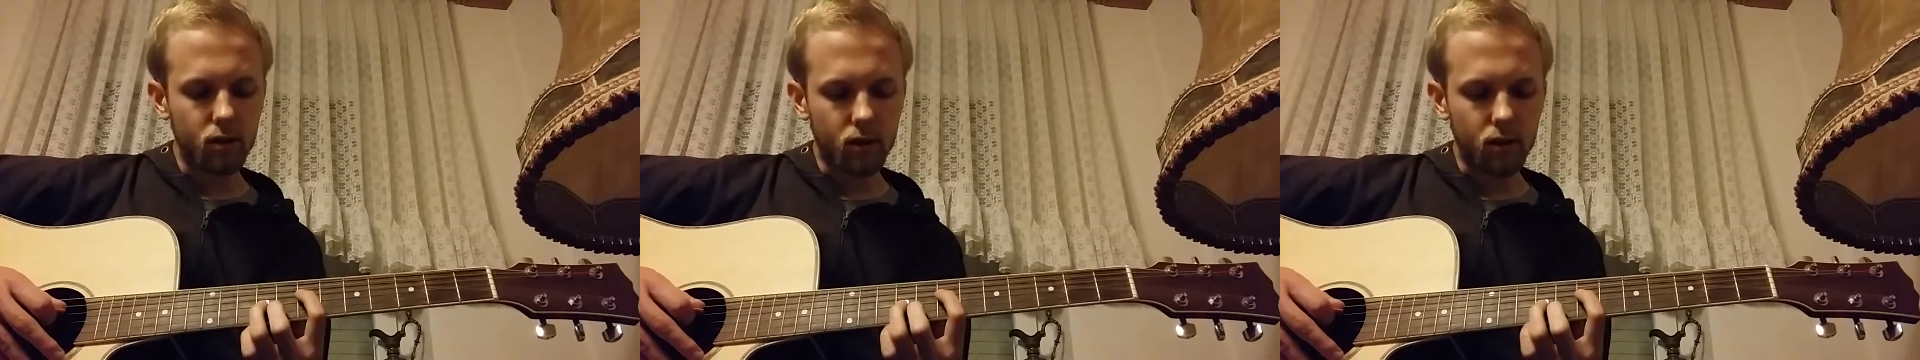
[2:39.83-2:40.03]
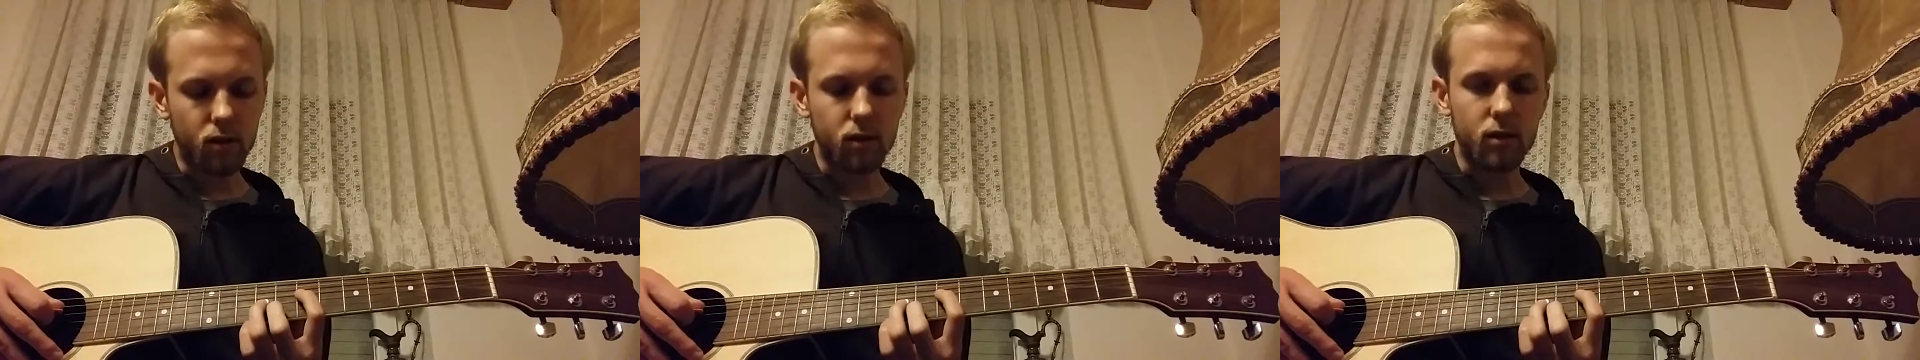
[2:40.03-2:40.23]

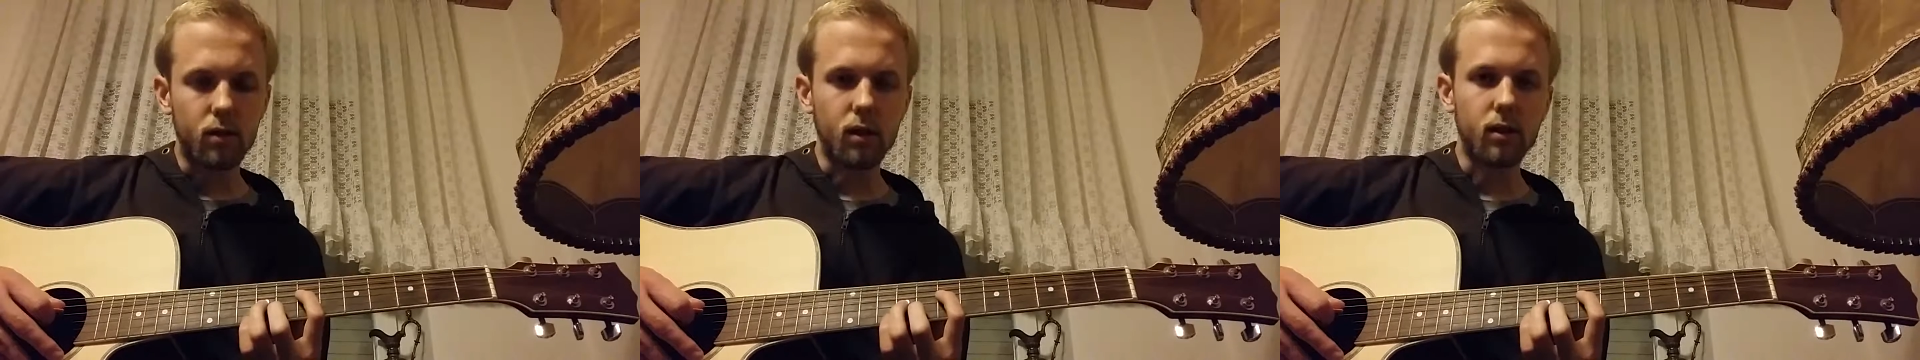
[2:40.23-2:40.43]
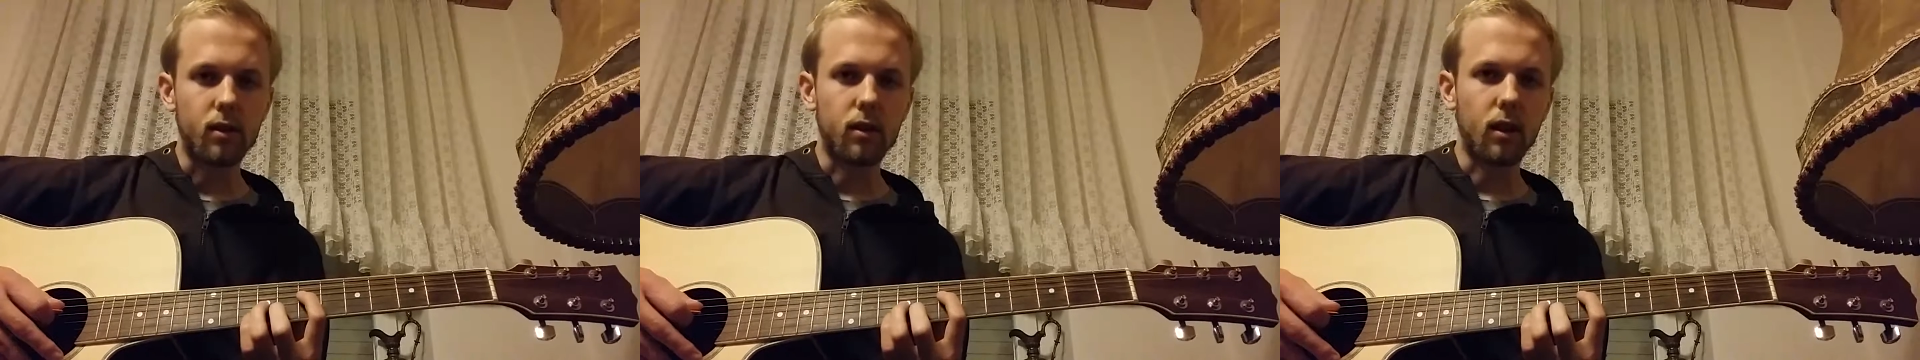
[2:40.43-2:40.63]
it's
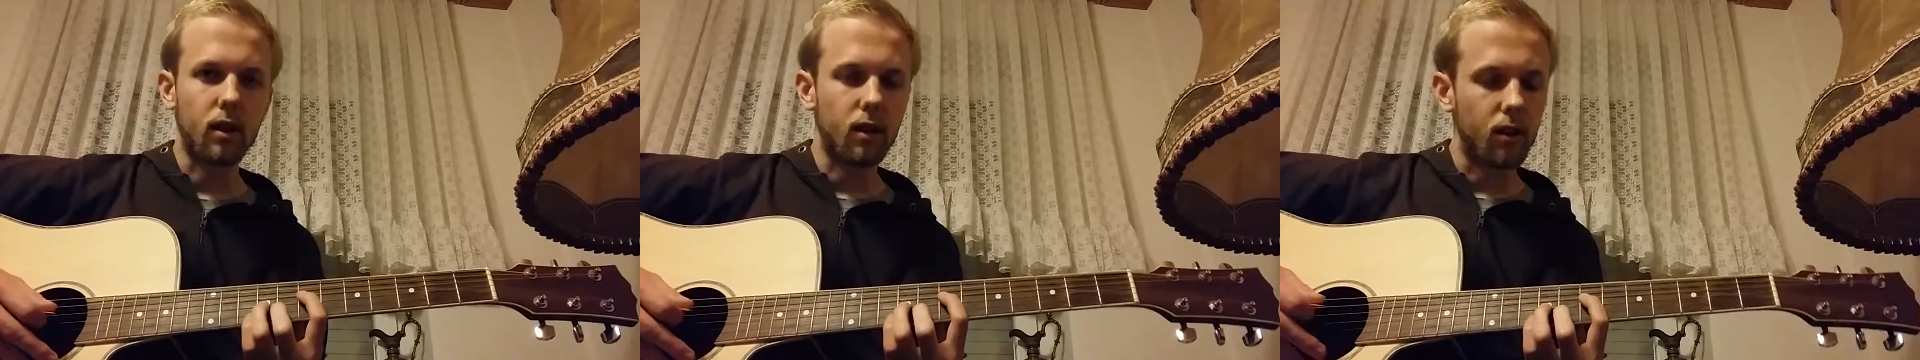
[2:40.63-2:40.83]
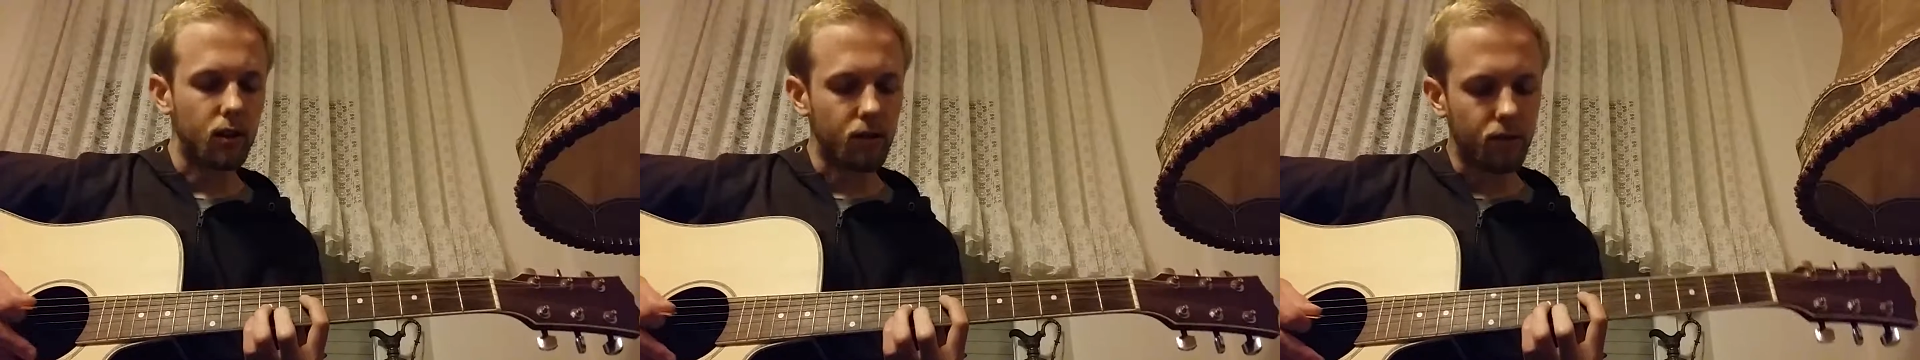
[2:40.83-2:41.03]
this
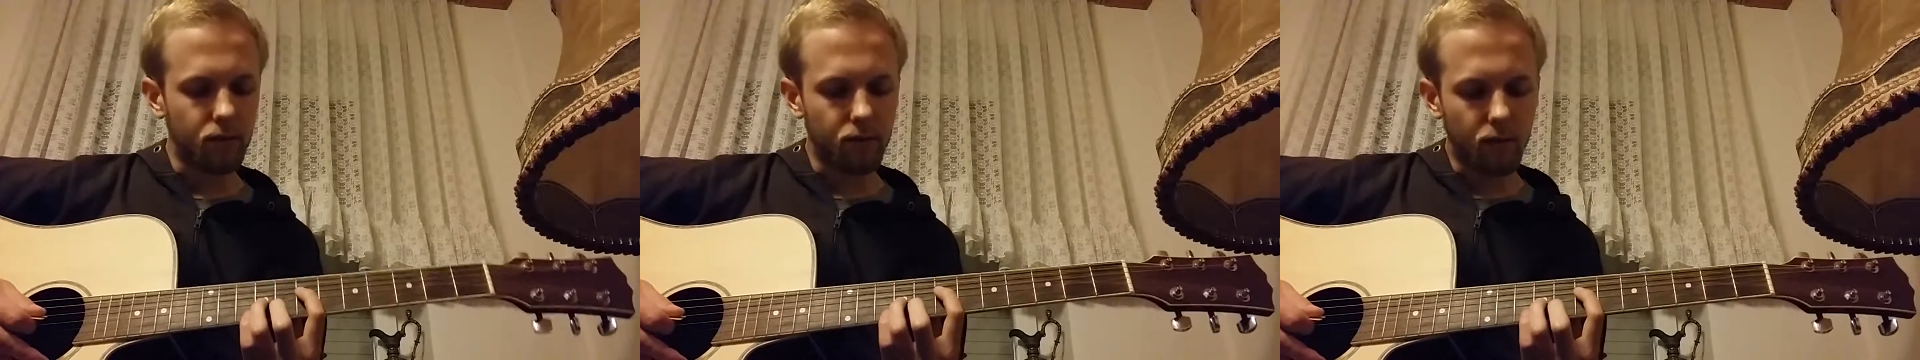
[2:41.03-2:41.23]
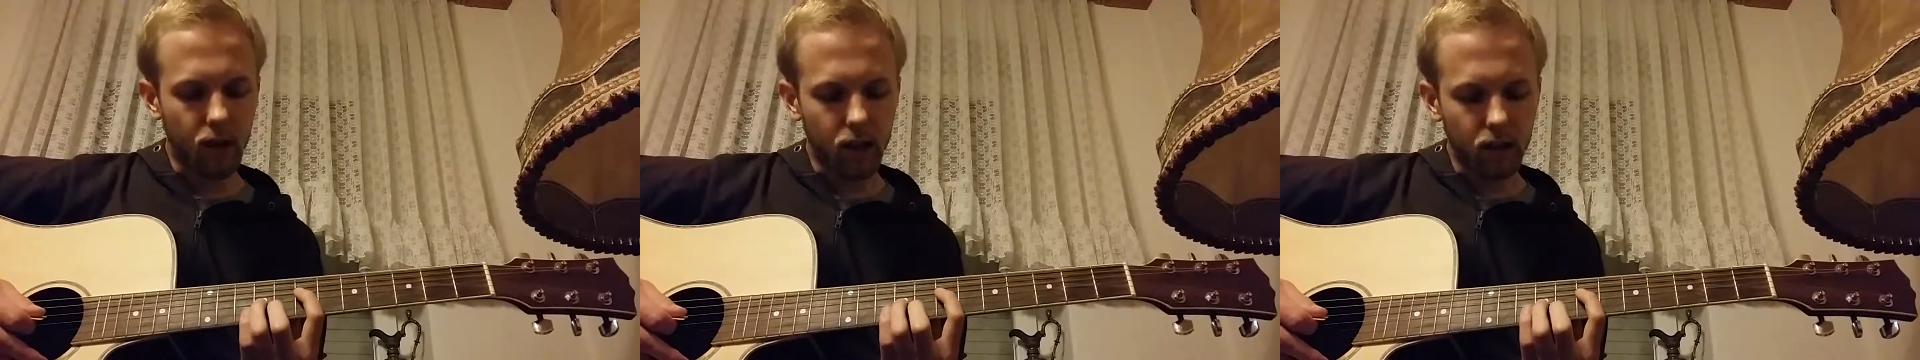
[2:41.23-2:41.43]
little
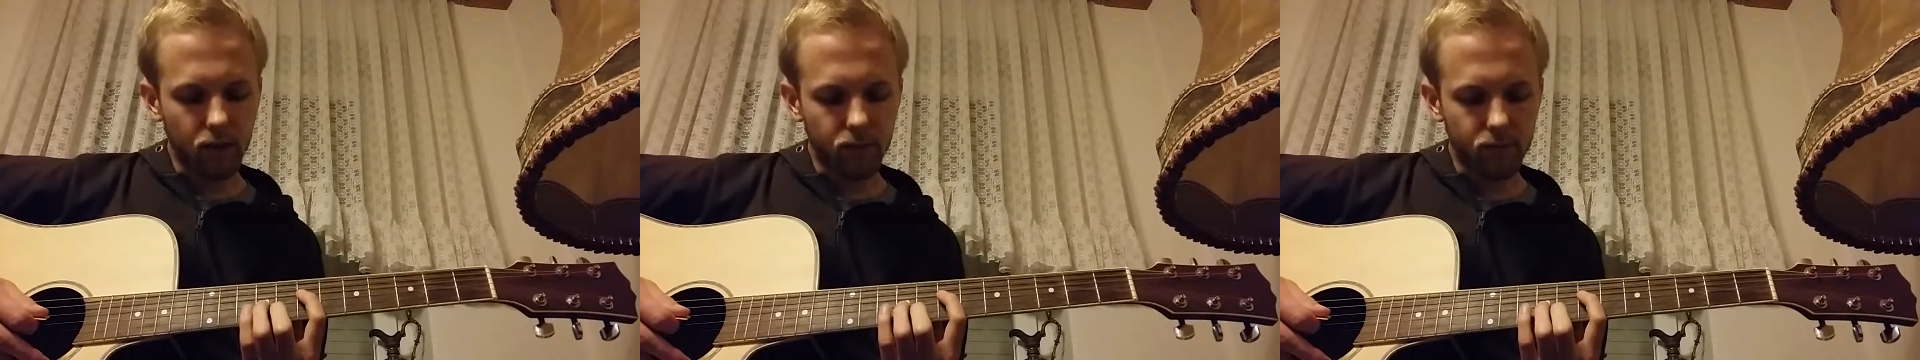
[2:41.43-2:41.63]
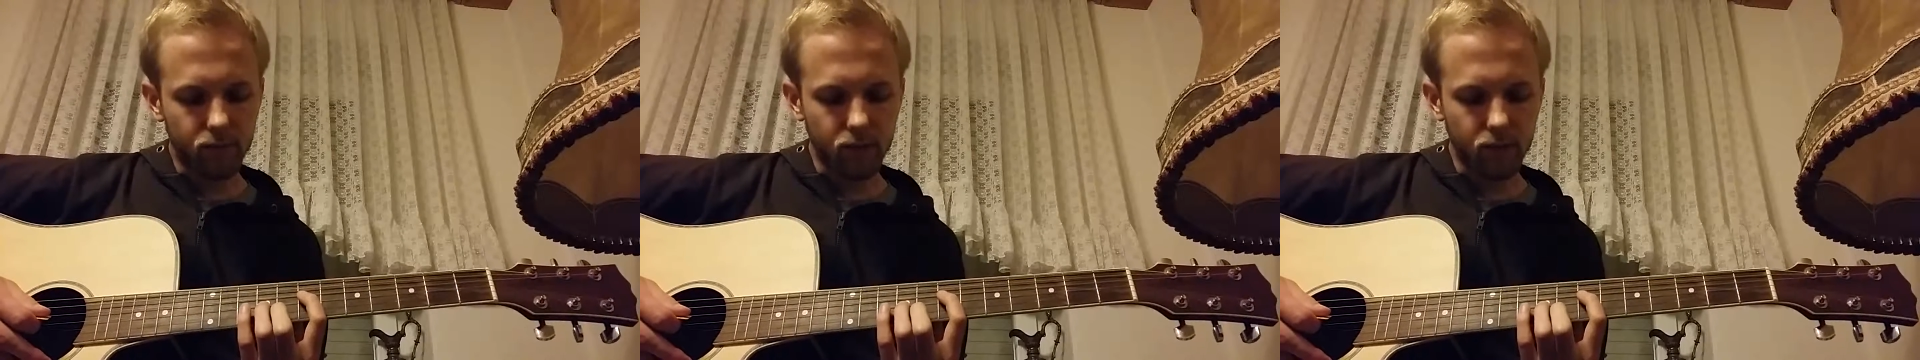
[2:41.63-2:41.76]
thing,